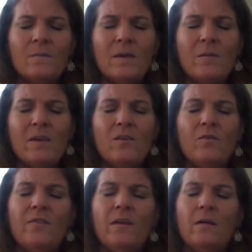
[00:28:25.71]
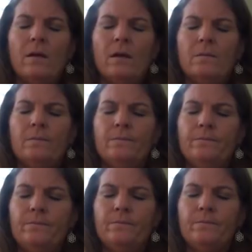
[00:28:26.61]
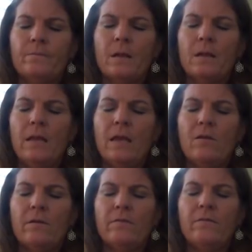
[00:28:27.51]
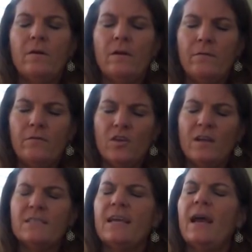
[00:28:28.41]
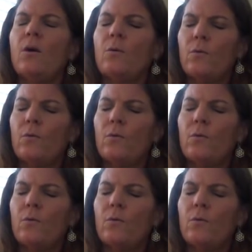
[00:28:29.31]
Maybe you feel a layer of shutdown